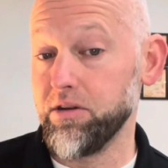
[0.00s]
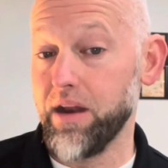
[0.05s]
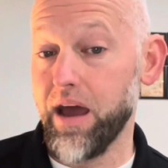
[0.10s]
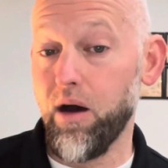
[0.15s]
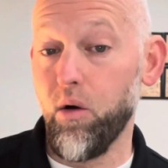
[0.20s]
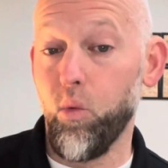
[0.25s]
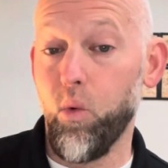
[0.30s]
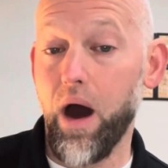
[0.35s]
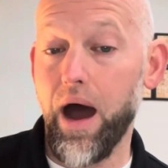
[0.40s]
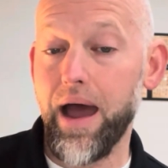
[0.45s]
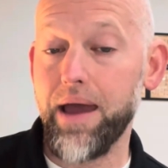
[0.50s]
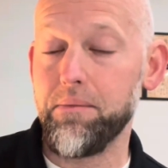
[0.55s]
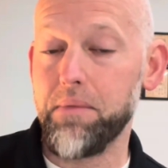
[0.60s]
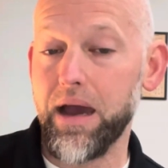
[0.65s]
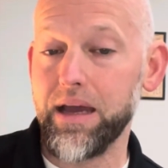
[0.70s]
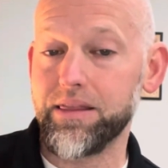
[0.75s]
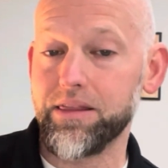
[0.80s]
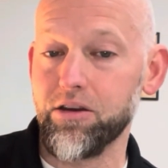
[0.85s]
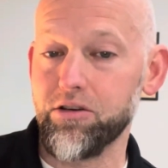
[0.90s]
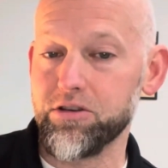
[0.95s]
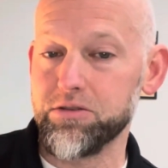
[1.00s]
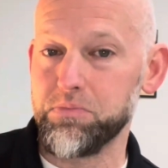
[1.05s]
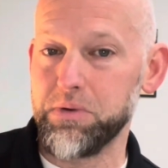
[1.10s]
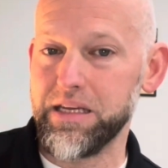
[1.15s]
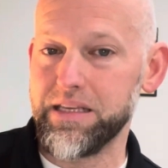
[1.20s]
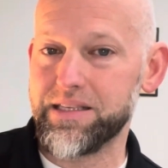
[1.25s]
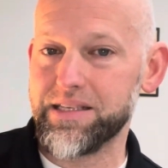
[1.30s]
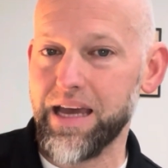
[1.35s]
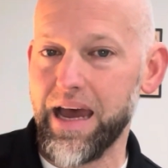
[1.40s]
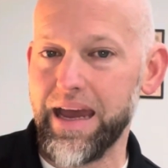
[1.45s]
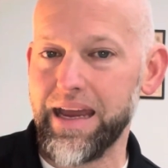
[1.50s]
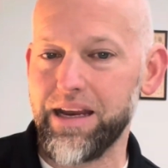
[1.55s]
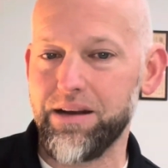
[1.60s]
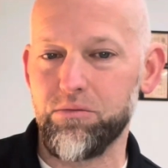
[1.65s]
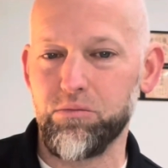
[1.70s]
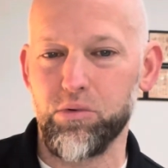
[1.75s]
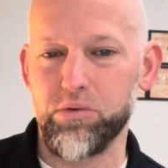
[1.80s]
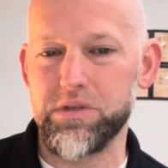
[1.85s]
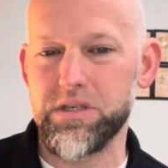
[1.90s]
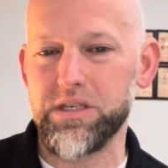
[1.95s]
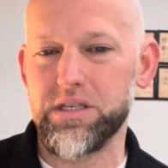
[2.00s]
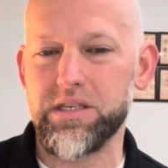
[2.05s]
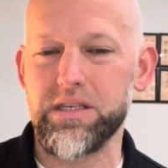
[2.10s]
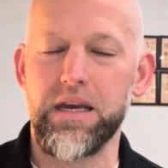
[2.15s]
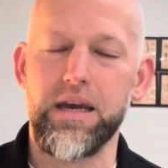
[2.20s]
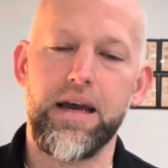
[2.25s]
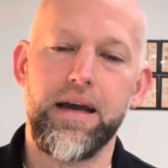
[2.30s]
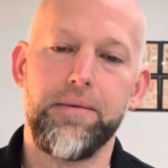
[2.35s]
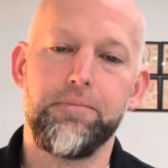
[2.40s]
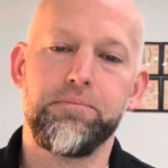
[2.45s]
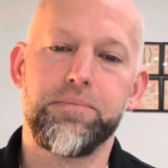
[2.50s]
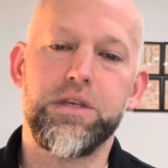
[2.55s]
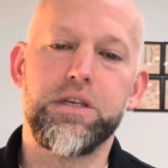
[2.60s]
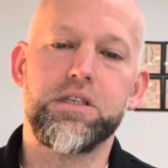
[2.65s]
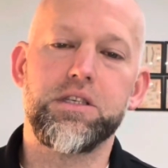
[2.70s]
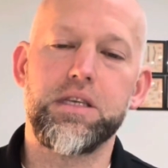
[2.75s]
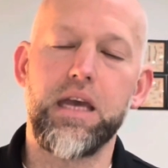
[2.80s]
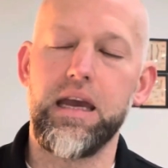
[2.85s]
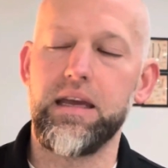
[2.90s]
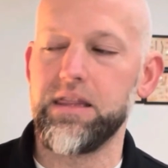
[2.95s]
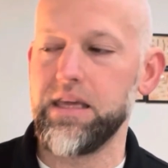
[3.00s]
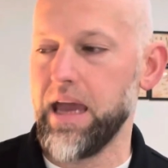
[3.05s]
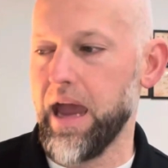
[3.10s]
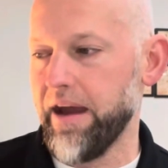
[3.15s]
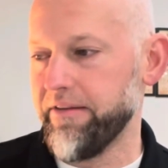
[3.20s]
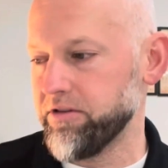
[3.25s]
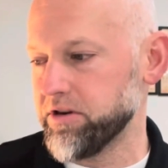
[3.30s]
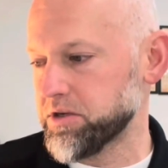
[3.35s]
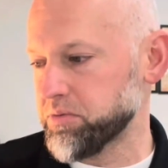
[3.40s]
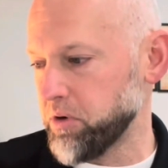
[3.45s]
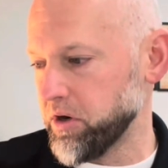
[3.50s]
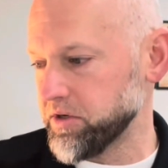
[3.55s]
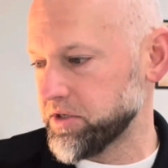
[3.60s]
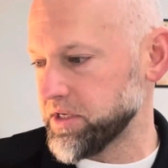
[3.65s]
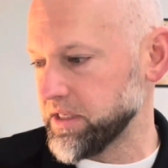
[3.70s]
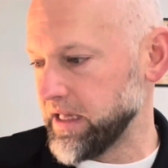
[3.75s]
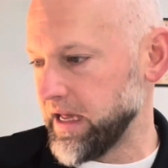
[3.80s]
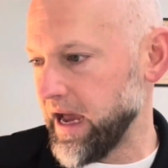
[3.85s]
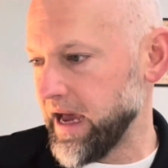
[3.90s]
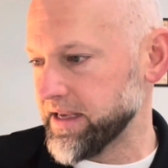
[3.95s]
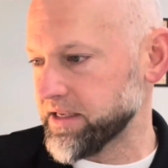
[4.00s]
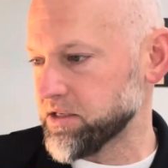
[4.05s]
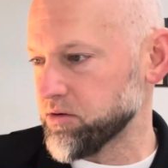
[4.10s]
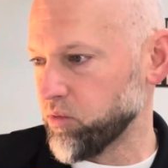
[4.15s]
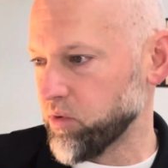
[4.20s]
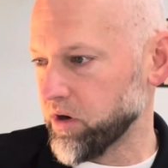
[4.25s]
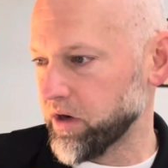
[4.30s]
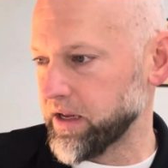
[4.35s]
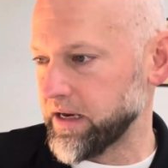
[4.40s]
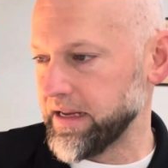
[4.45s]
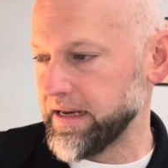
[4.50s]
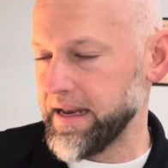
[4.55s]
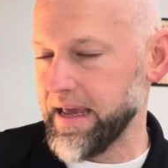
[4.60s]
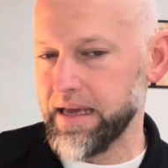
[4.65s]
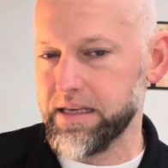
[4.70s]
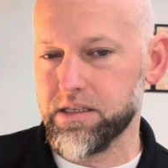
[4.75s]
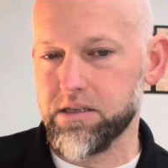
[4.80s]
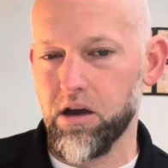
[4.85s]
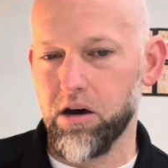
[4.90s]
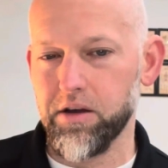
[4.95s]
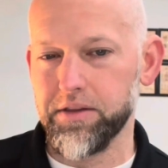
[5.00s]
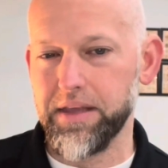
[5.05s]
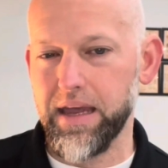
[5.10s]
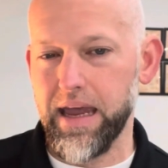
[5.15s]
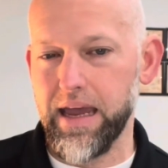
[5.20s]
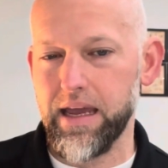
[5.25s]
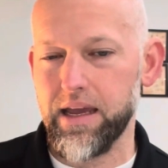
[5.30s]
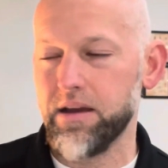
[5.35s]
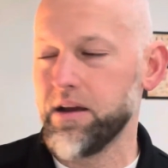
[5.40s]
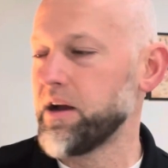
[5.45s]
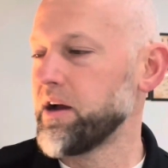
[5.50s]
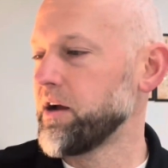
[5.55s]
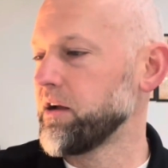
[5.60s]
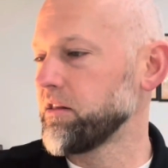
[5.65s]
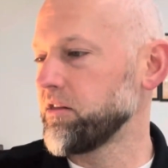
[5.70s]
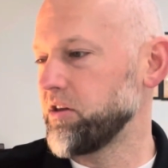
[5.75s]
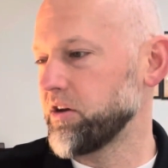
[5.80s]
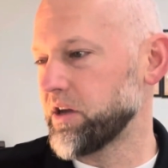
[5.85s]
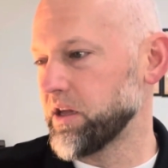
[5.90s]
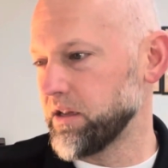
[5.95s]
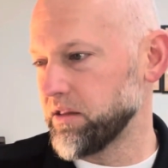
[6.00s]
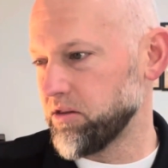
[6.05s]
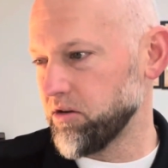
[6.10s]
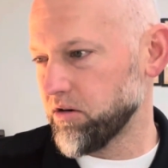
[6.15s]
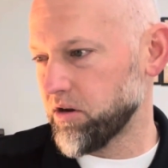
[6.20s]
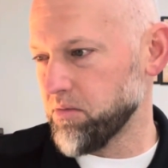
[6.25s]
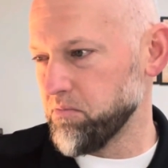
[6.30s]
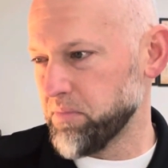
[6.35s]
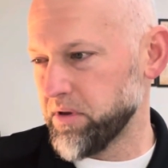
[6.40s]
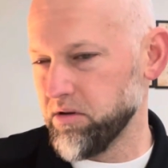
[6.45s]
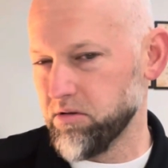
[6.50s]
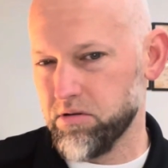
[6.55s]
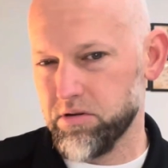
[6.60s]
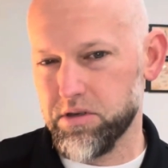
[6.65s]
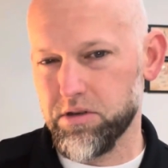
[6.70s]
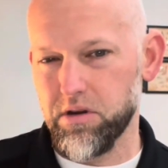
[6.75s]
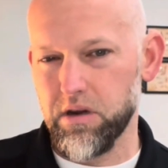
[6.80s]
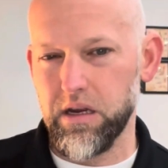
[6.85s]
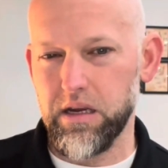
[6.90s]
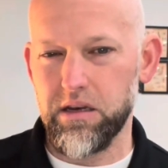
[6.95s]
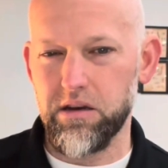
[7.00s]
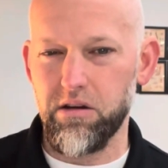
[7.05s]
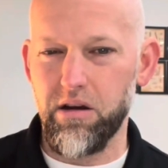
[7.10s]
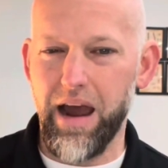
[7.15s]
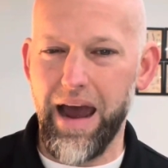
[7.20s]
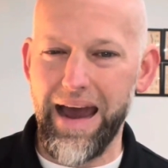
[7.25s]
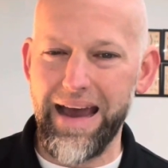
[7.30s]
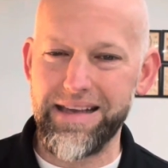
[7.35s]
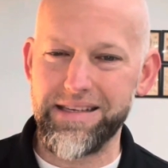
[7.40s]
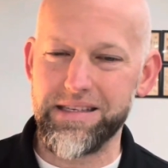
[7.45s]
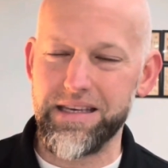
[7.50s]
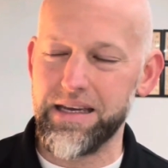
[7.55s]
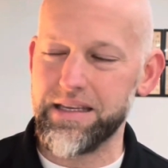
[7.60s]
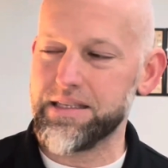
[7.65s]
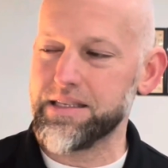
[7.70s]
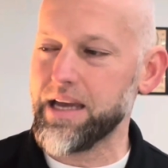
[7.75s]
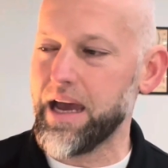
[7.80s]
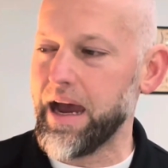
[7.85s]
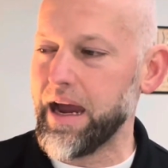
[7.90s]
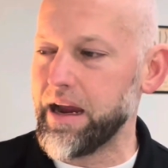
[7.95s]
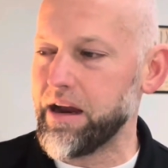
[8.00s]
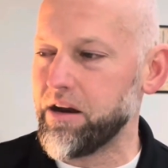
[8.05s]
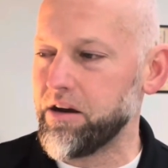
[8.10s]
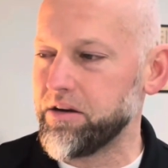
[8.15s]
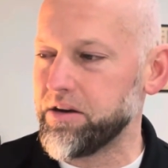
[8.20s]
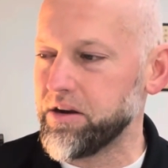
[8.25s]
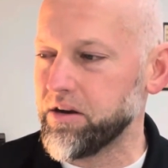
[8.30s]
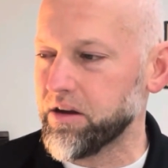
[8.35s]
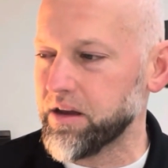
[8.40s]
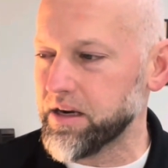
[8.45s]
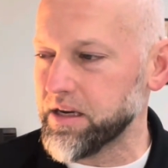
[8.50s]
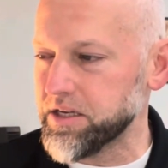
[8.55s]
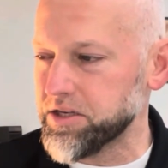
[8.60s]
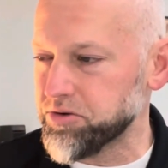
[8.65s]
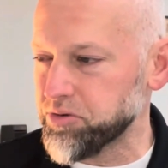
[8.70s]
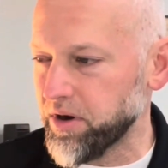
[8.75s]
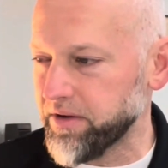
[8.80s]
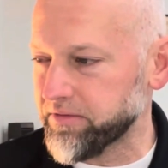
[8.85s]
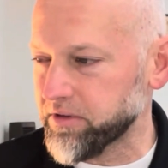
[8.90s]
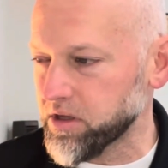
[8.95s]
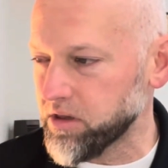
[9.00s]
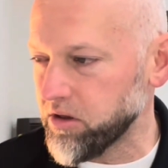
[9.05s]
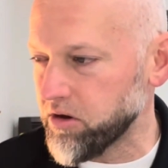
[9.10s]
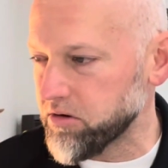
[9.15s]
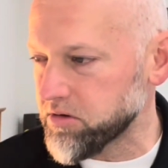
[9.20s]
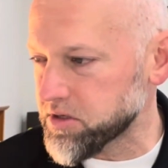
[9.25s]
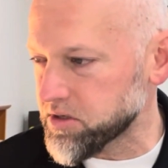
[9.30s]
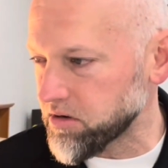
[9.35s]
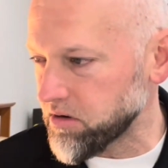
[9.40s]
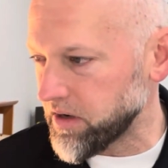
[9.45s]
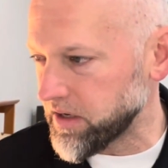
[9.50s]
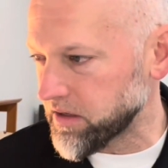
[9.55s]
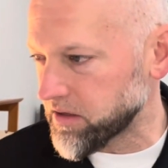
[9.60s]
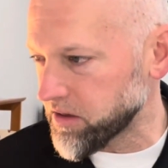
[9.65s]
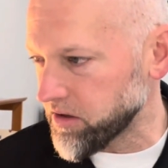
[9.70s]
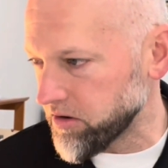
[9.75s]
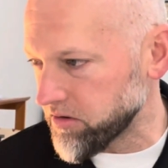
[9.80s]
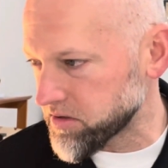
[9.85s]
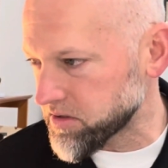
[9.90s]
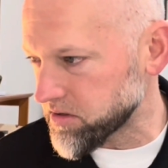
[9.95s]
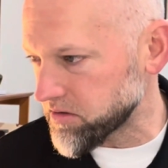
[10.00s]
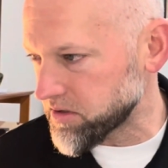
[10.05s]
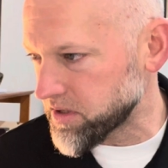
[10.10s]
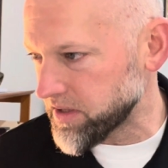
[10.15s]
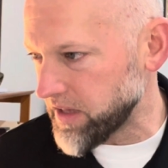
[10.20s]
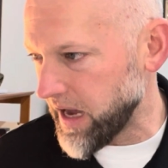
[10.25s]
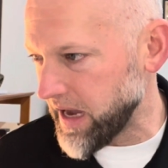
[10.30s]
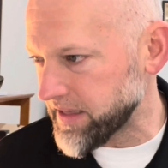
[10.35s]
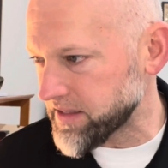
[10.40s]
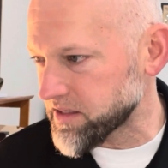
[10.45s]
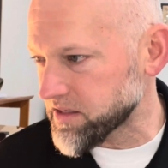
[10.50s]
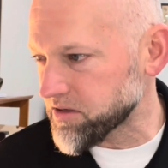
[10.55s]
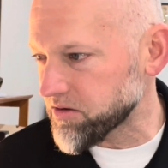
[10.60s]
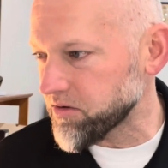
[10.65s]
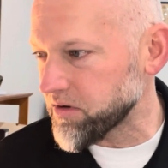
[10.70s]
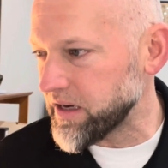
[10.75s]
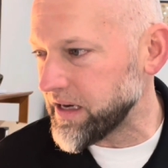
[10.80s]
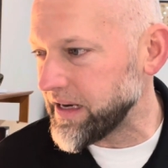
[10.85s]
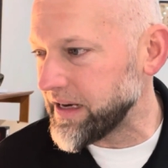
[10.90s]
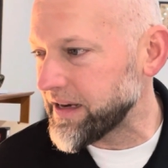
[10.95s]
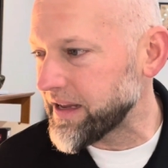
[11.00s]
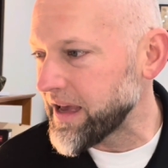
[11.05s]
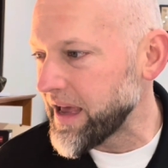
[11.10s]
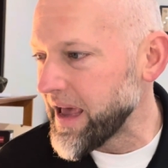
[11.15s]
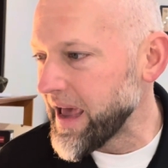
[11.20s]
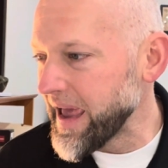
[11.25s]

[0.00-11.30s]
Now, why might those be tight? Well, just take the average person that has to work at a desk all day, looking at their computer screen. Your eyes get tired. You're going to drift closer and closer to that screen.